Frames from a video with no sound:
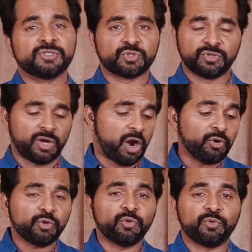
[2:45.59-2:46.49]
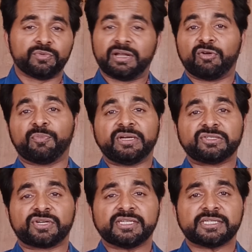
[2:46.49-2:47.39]
So now how do you develop
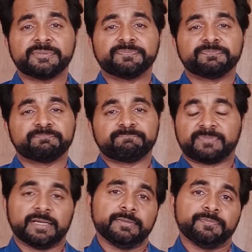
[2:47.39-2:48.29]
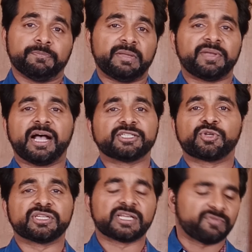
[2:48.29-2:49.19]
interest? Yeah, maybe
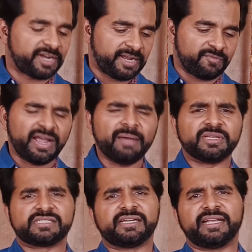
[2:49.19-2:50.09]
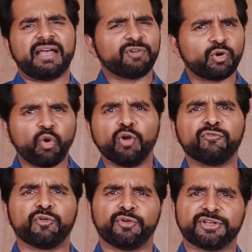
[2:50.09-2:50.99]
ask yourself why, why am I studying? Have a goal
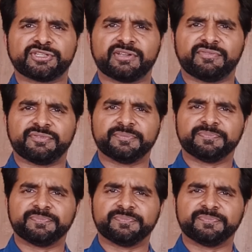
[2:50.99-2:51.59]
for yourself.